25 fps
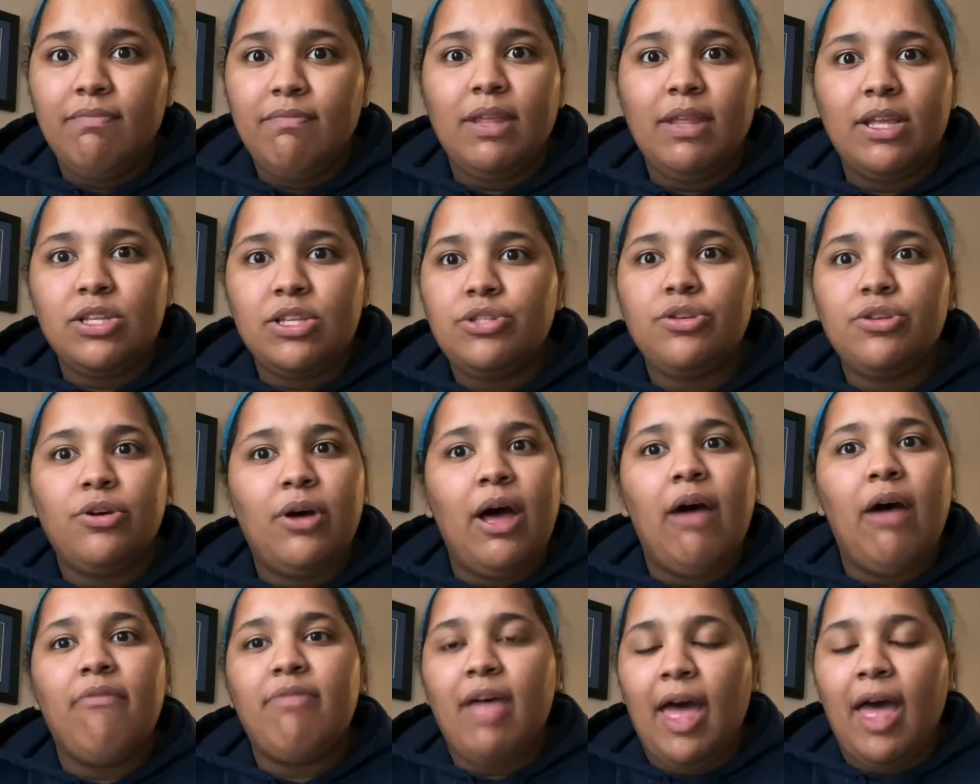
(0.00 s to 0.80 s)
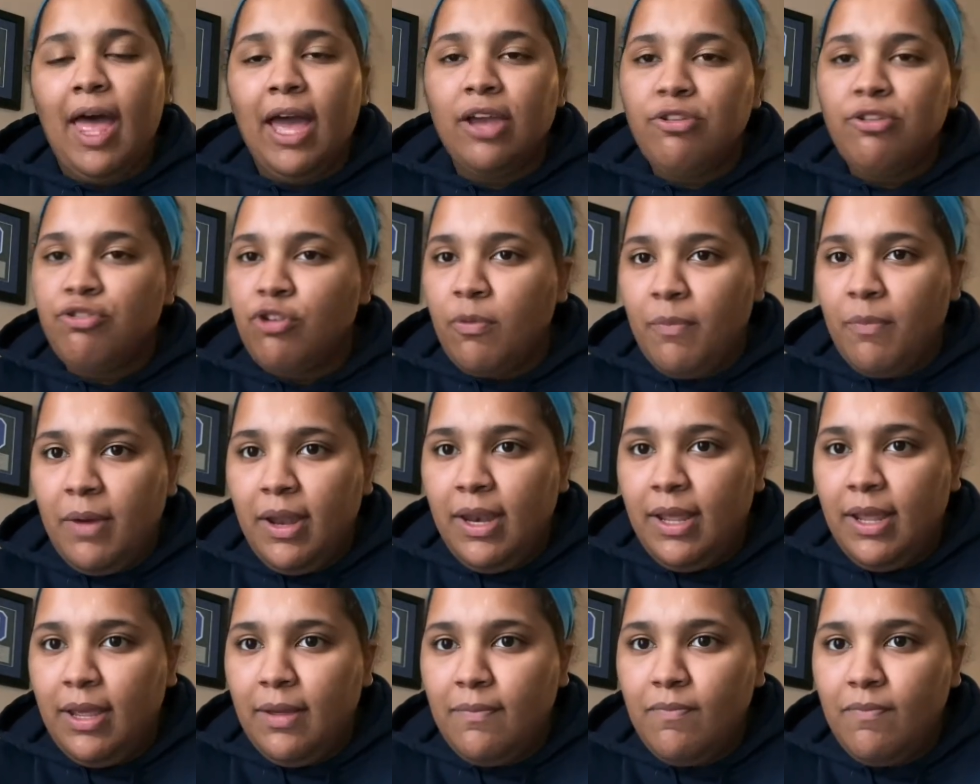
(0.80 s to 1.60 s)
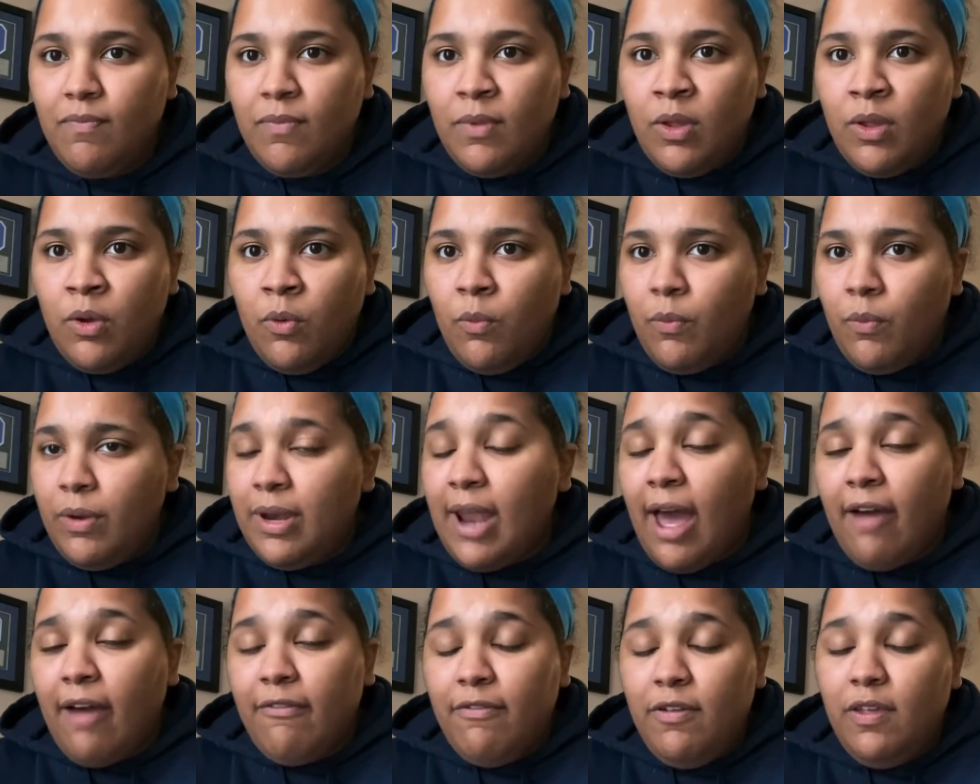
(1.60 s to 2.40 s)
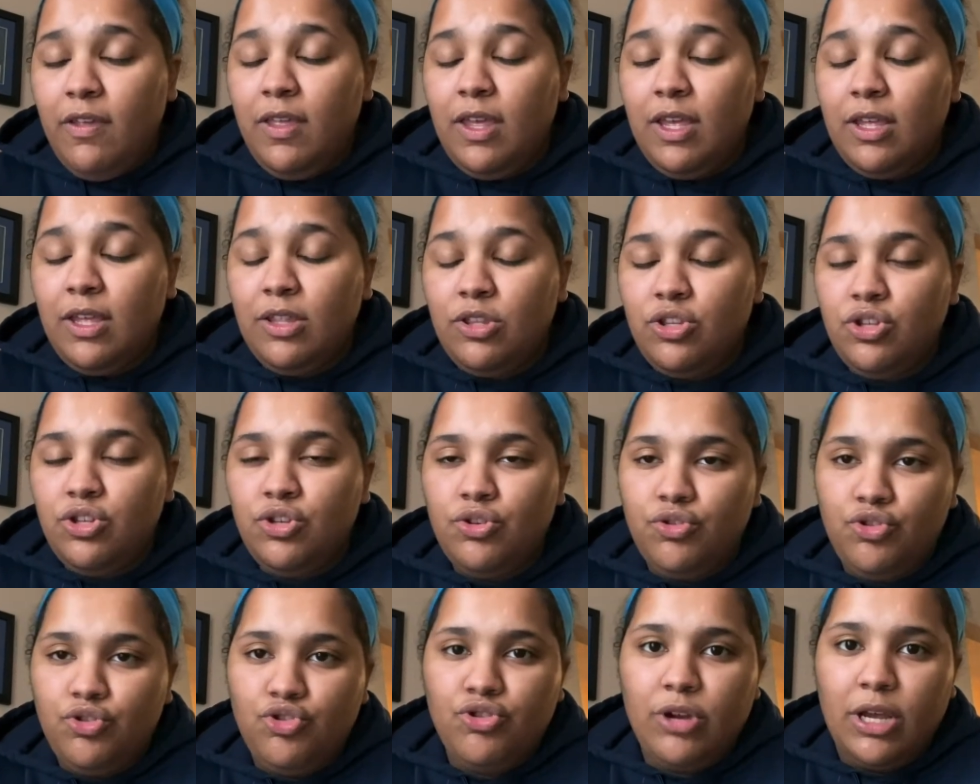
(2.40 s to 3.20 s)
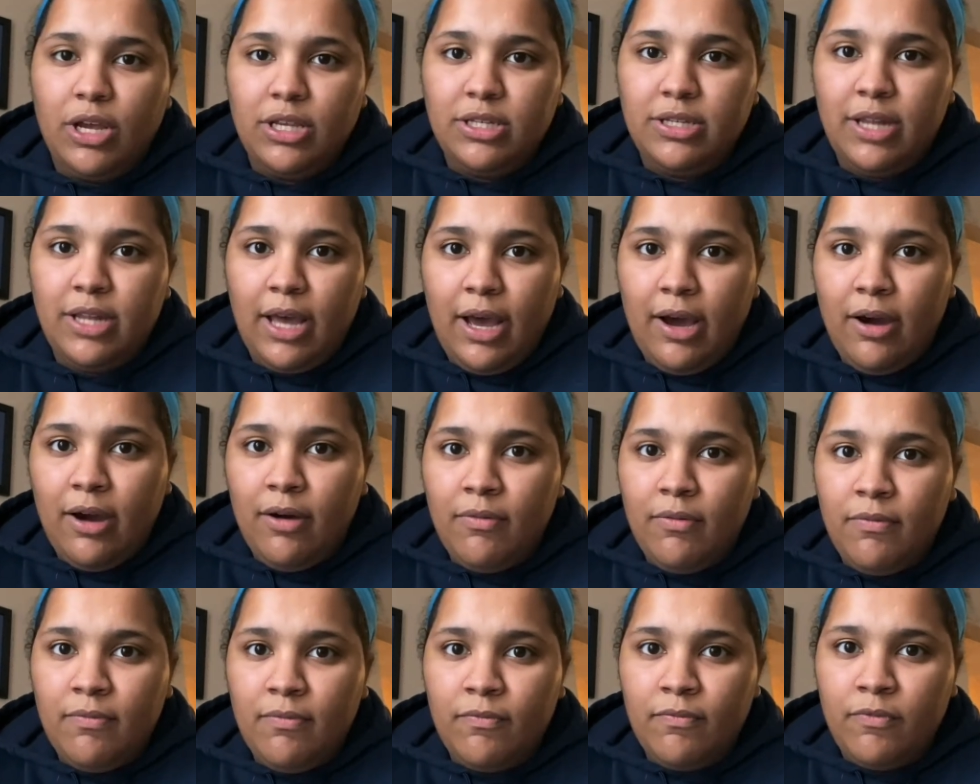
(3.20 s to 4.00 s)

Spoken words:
and still have that extra money but not feeling too stressed out